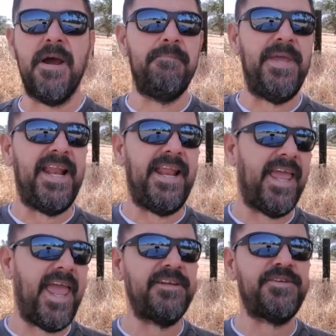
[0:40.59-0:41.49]
committed
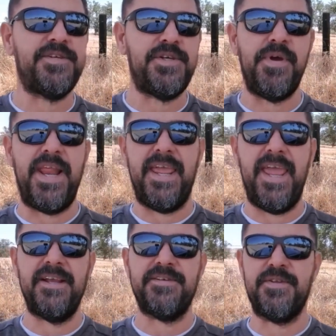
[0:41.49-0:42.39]
against you and
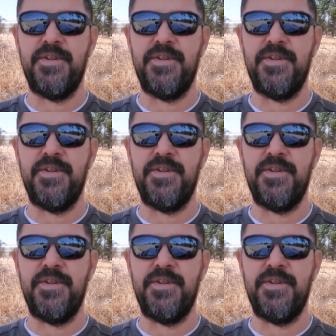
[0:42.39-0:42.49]
against